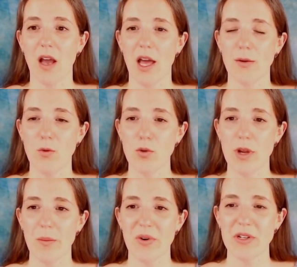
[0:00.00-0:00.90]
and route
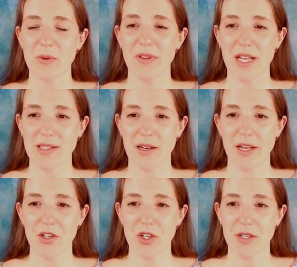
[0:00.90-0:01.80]
numbers with
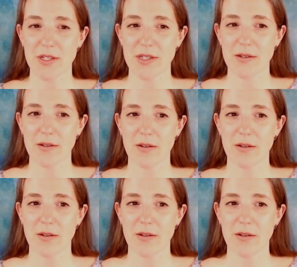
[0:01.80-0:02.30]
destinations.